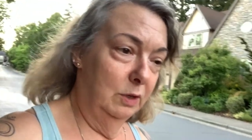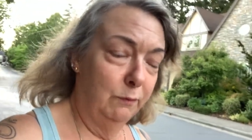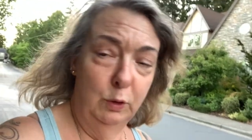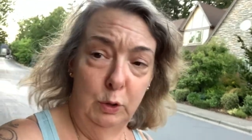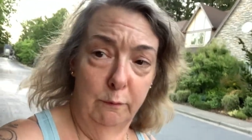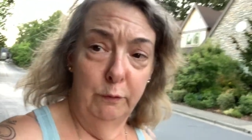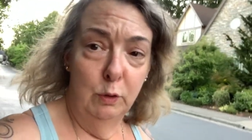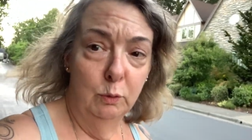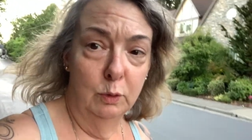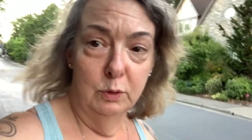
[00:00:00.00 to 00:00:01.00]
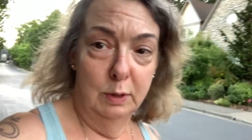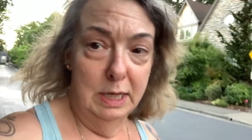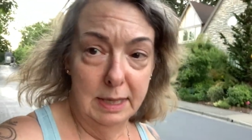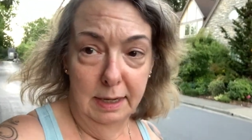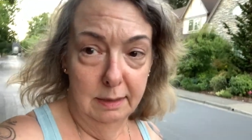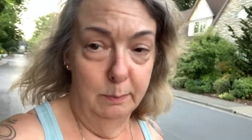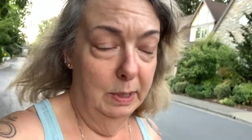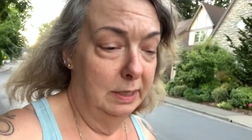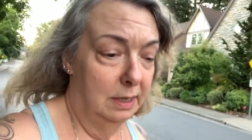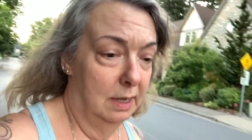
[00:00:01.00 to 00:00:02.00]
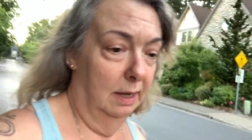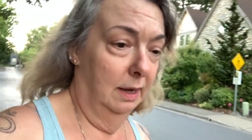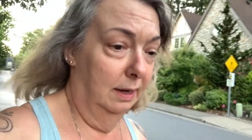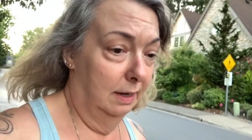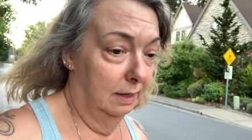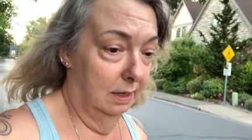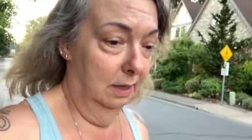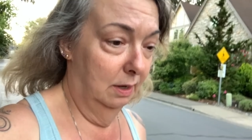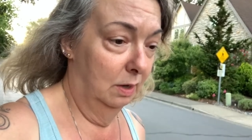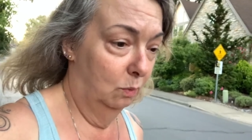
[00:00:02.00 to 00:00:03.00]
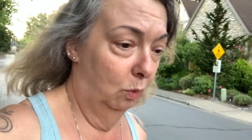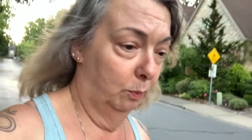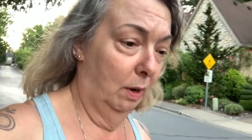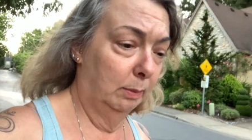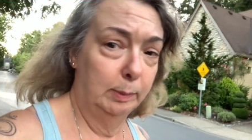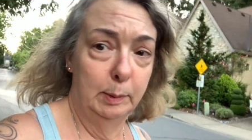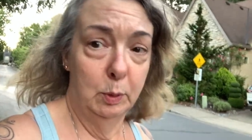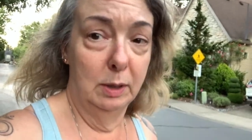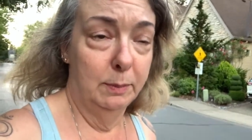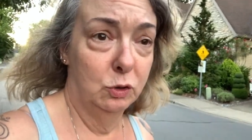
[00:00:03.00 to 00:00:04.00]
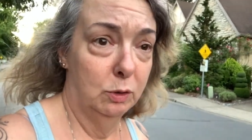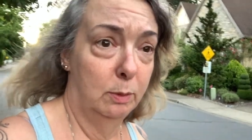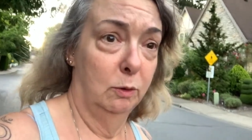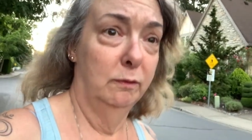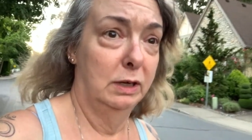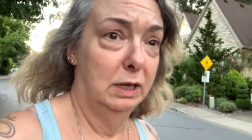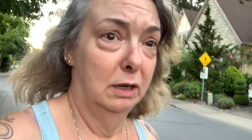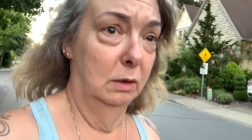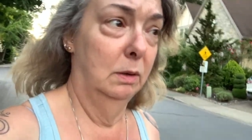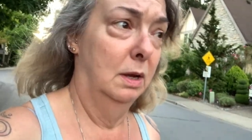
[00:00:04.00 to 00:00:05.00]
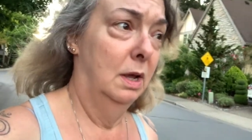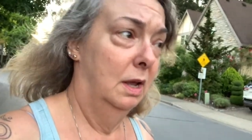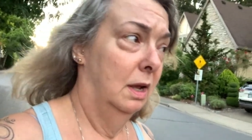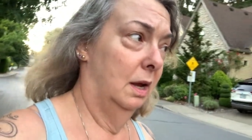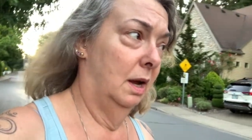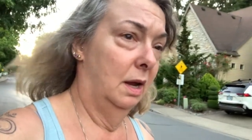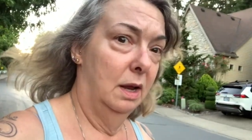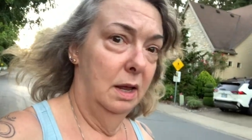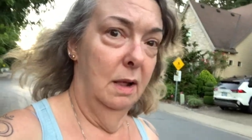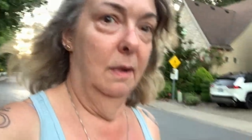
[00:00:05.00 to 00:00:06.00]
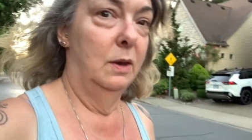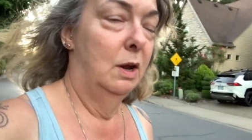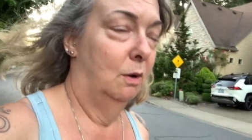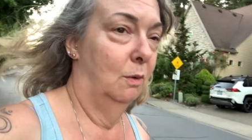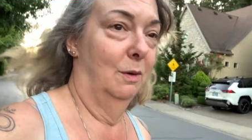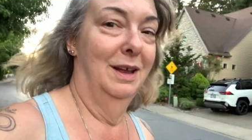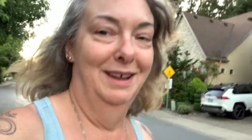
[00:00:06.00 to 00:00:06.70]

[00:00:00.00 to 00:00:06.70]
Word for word: for funerals or anything, but I will probably put up a tribute video. Gotta go pee? No.